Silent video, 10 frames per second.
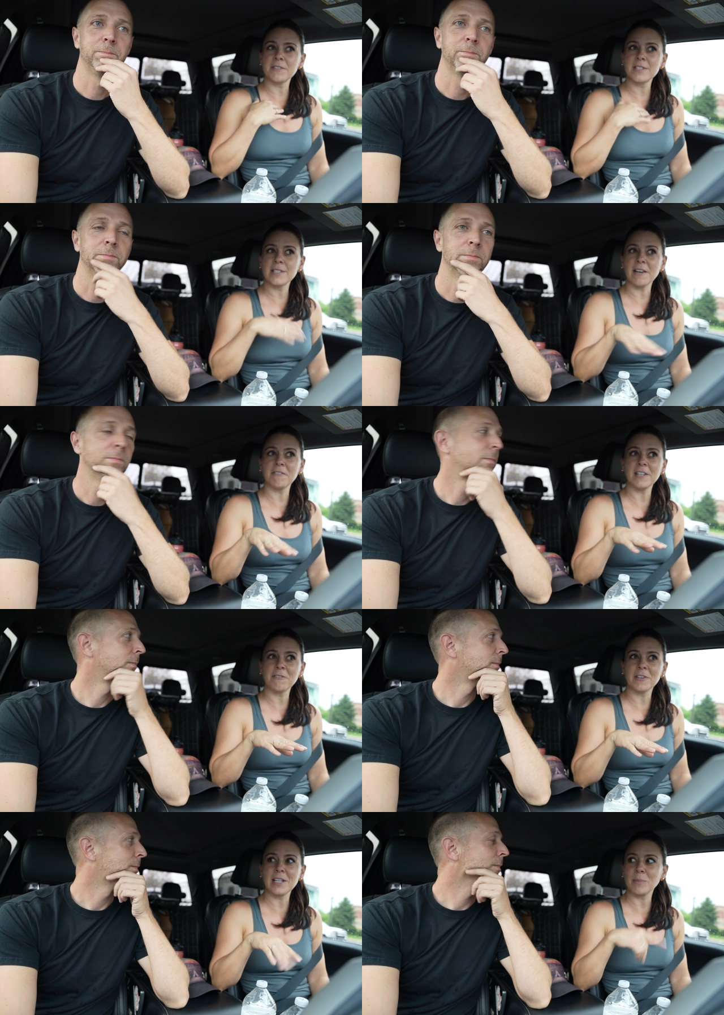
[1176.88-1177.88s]
Speaker 1: safety
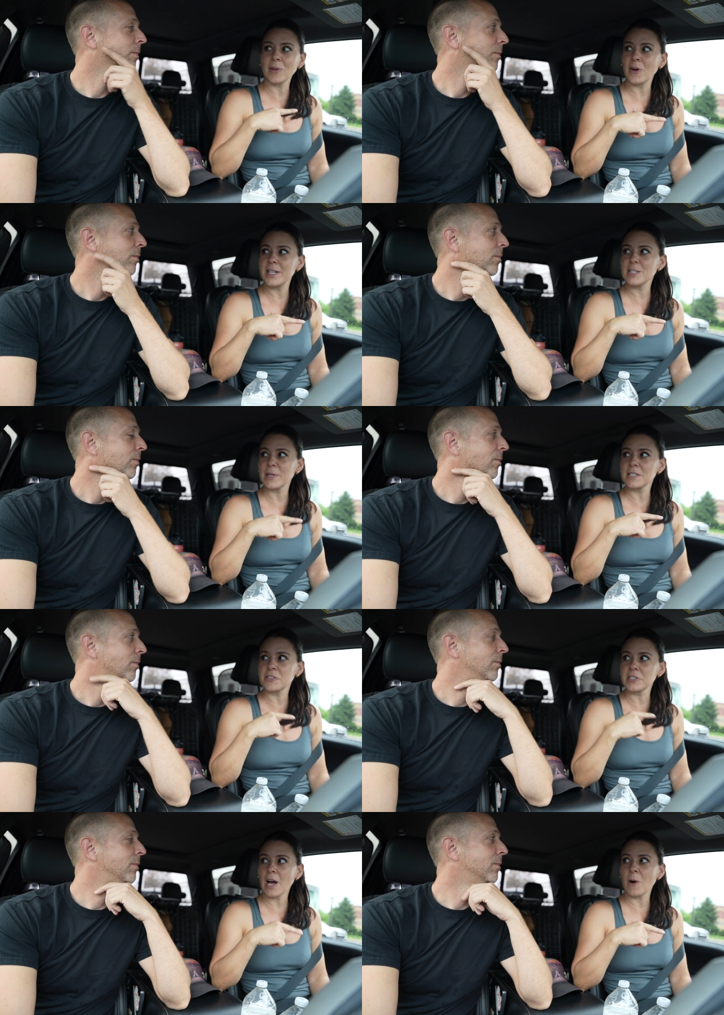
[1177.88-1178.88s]
for the employees, because
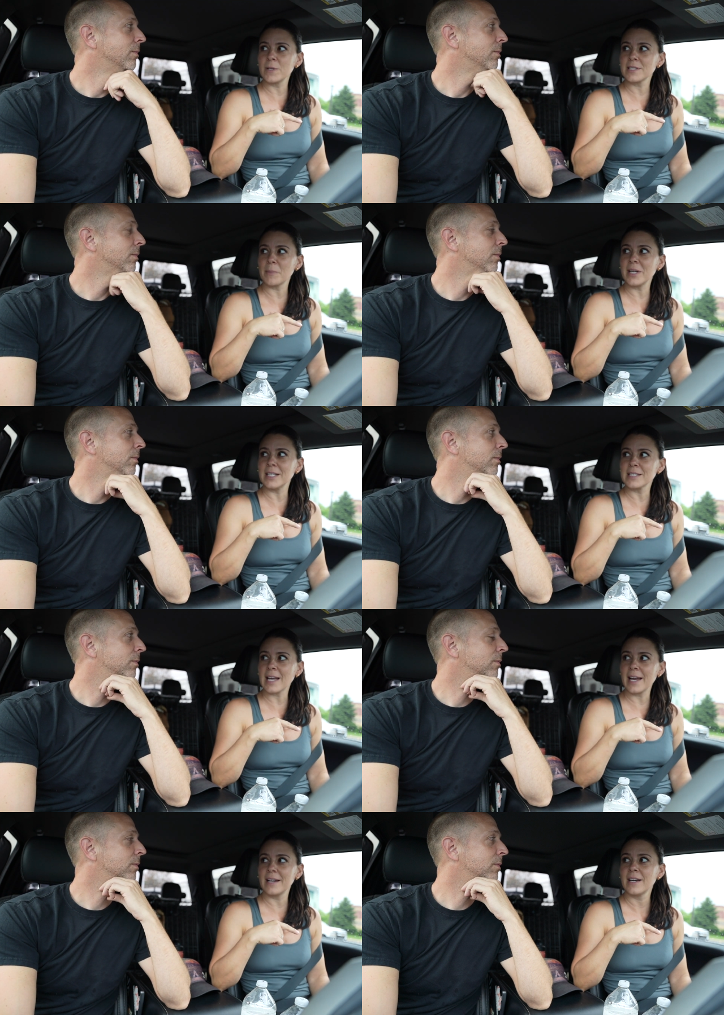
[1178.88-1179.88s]
there's always somebody
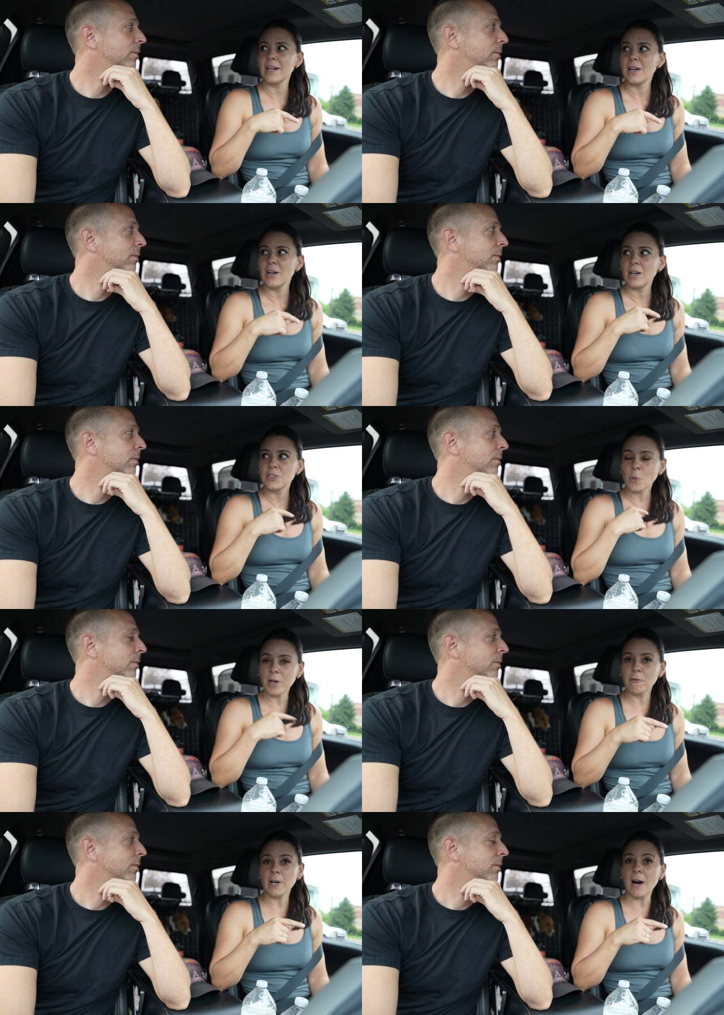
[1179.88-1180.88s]
inside
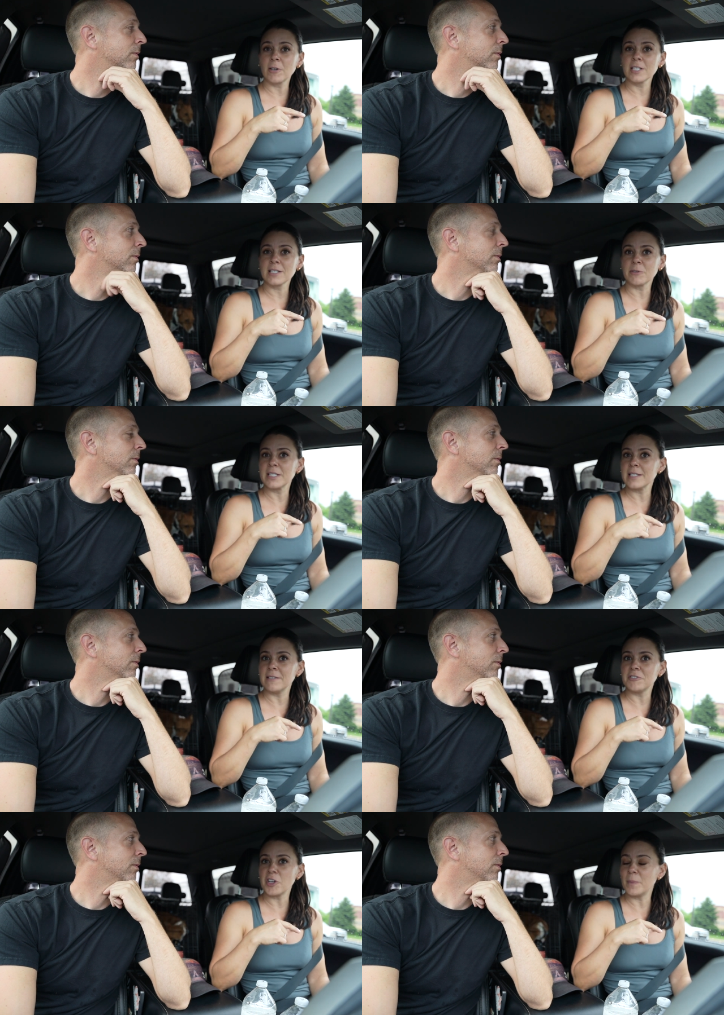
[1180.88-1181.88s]
24 hours to
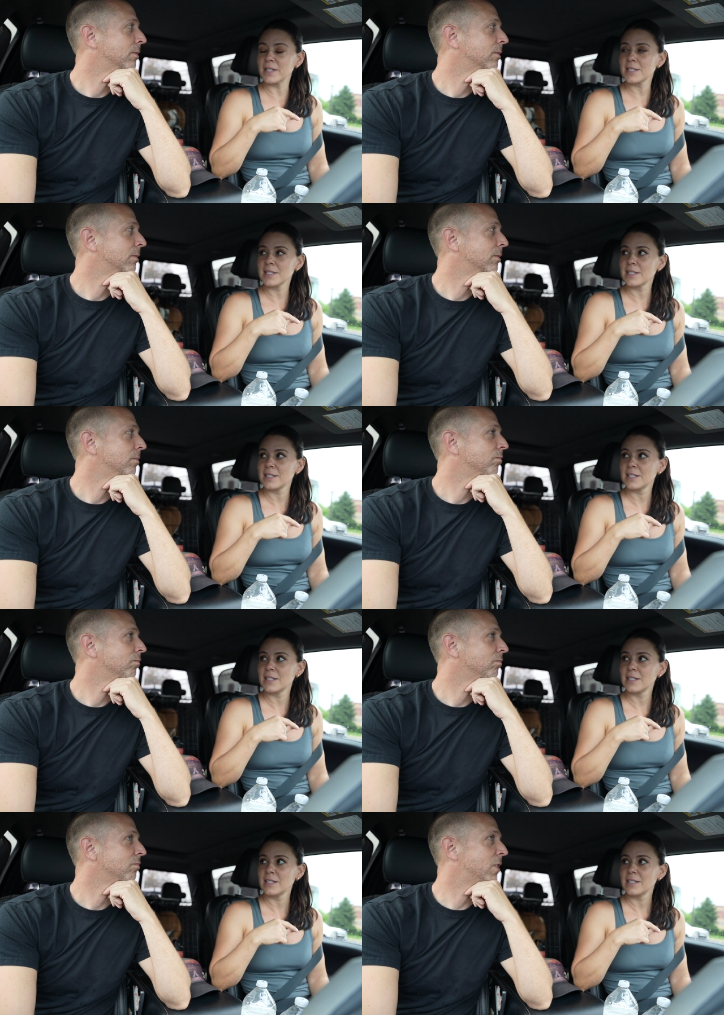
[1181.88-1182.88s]
receive shipments.
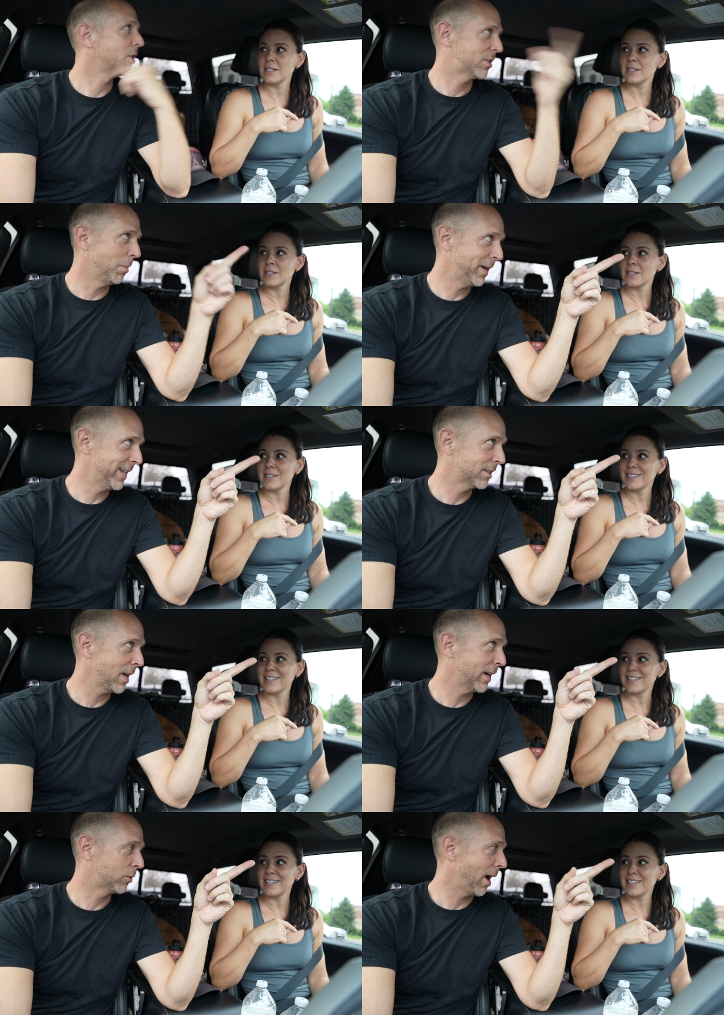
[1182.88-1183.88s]
Speaker 2: There's somebody
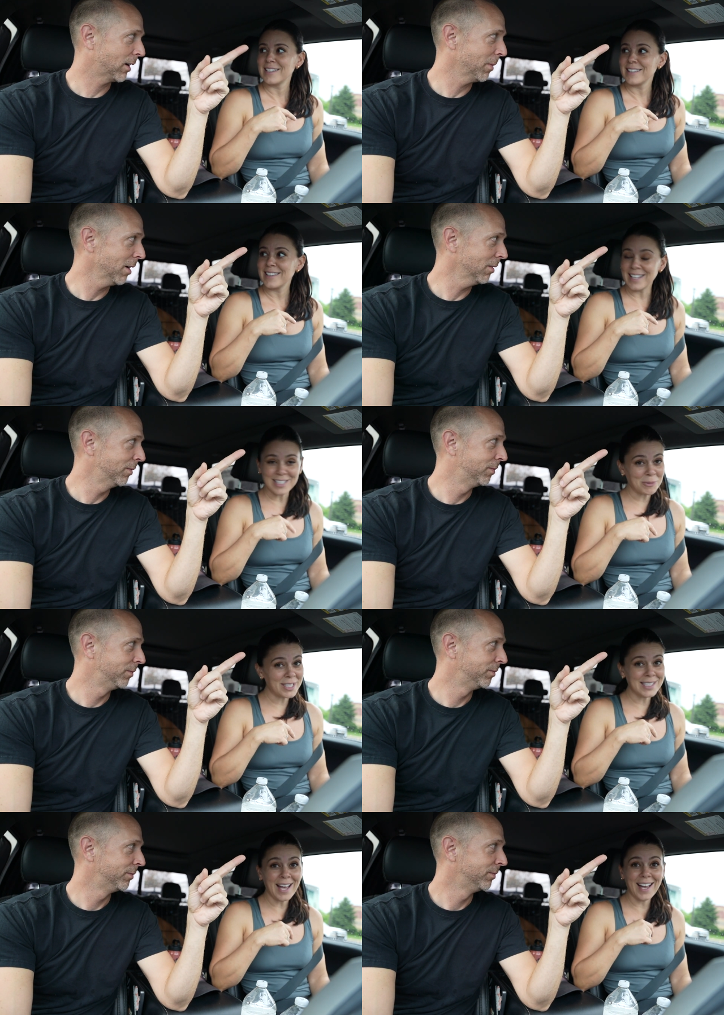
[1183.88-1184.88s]
inside a Cracker Barrel? That's what
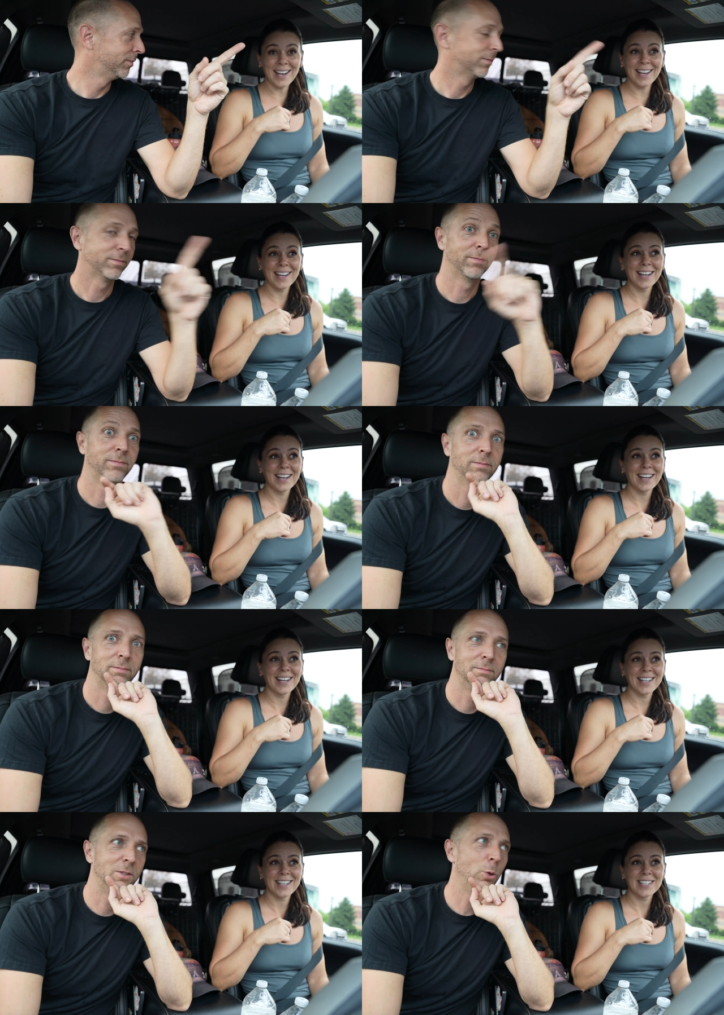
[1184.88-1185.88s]
he said.
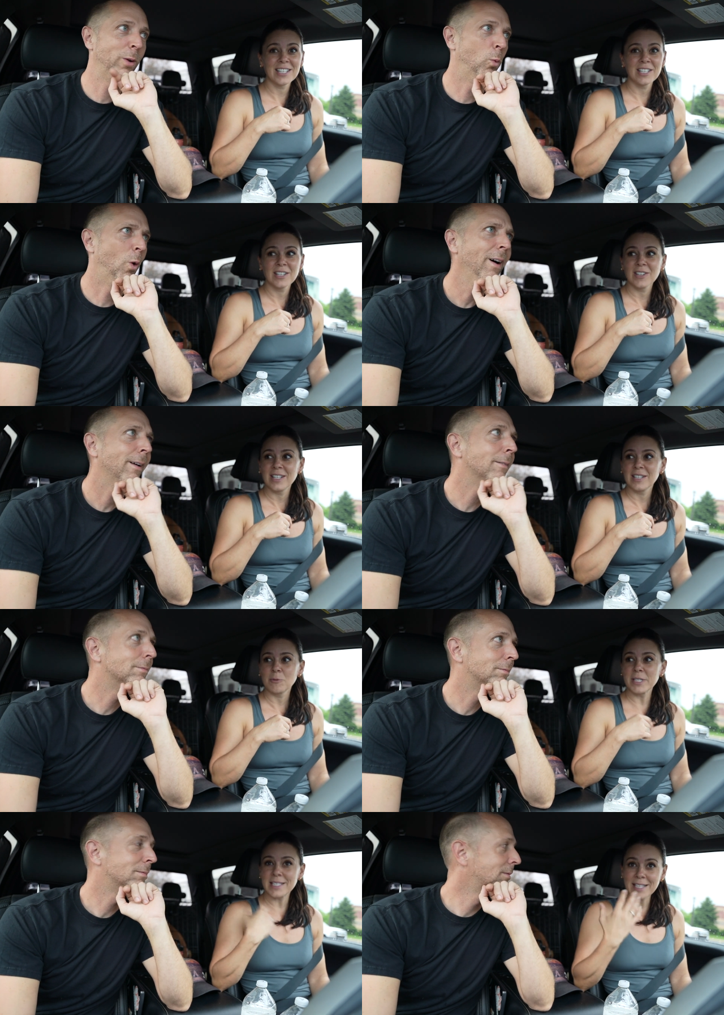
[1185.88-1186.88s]
Doing what?
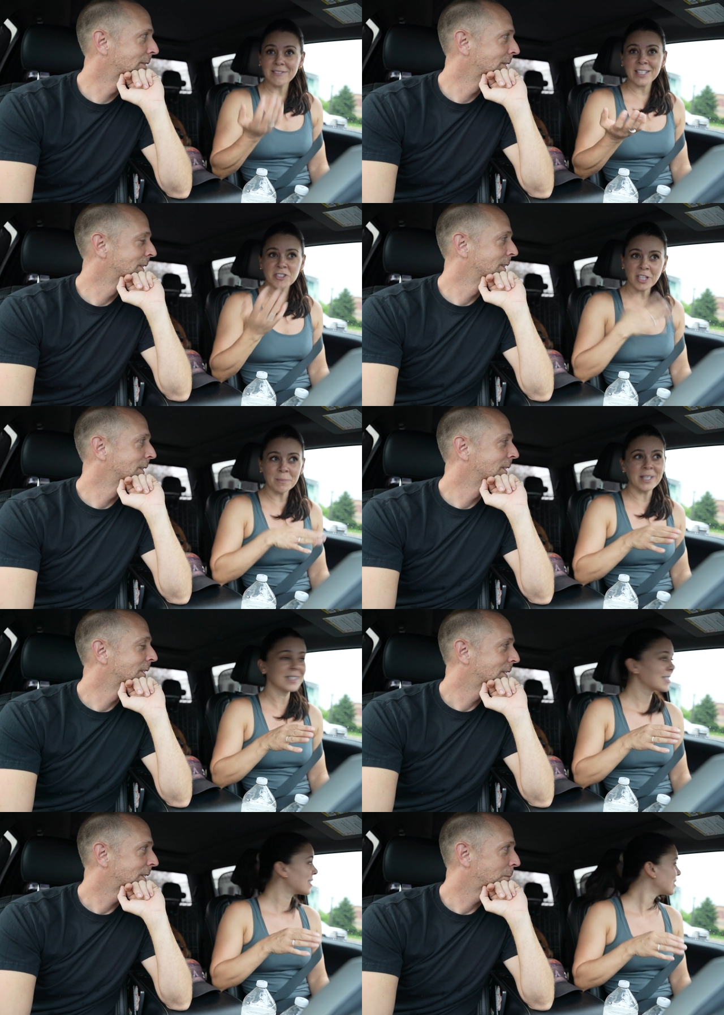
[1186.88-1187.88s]
Speaker 1: Receiving
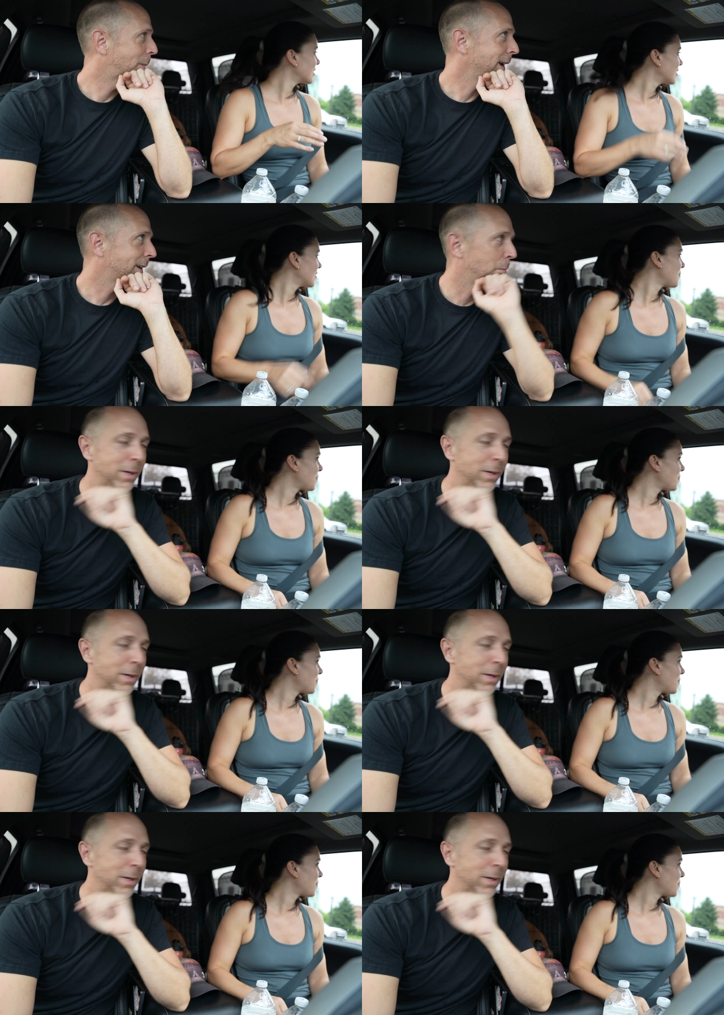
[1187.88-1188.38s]
shipments.
Speaker 2: Bacon